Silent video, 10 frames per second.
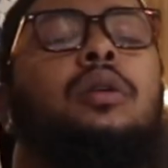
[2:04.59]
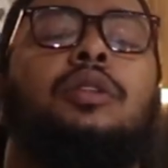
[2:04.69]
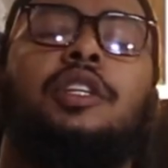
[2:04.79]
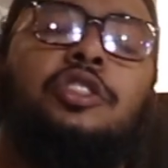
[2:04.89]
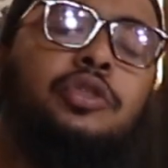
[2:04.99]

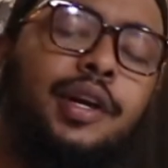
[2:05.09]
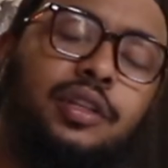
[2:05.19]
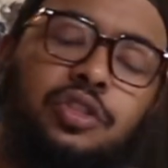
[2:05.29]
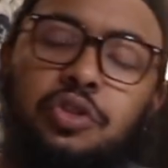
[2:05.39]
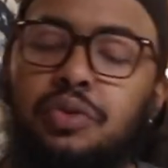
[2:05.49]
Get straight
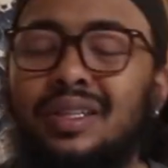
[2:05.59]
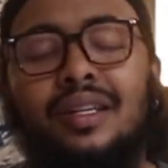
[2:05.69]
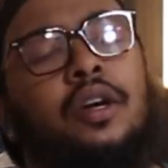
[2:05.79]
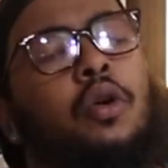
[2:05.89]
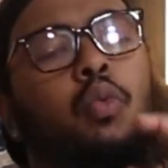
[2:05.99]
into it.
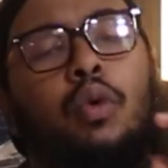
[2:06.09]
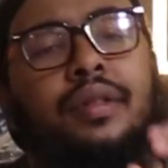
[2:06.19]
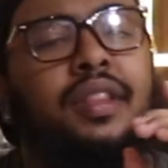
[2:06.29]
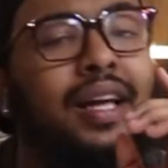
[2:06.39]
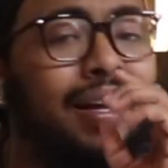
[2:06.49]

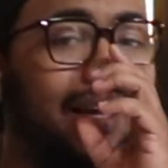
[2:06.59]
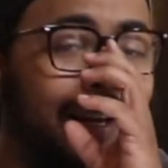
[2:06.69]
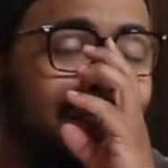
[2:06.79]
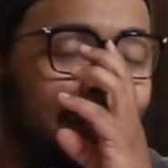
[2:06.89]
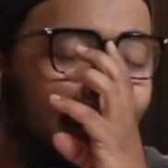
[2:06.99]
One thing I
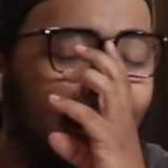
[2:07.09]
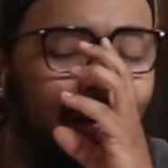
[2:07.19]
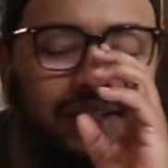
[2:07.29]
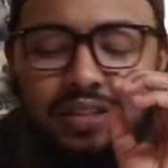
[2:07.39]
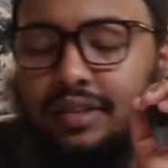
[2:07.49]
can say,
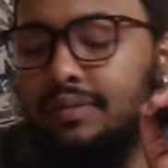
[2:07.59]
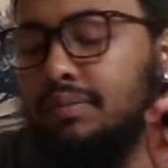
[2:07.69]
guys,